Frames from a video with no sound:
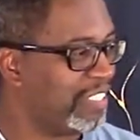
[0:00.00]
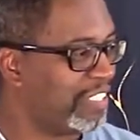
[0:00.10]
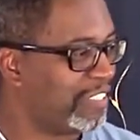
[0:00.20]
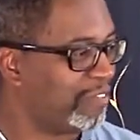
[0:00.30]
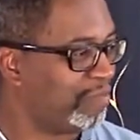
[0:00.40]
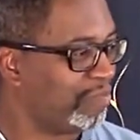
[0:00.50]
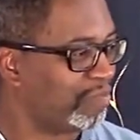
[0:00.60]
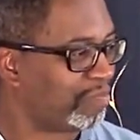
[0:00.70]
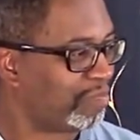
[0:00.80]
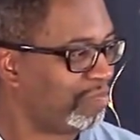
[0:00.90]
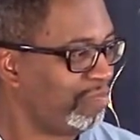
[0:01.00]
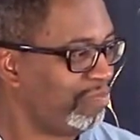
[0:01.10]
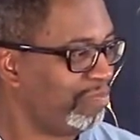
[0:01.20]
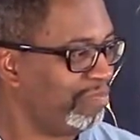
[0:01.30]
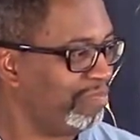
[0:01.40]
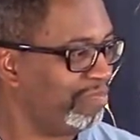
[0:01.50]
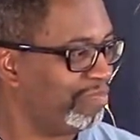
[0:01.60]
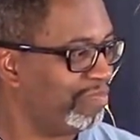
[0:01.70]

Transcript: Nothing is said.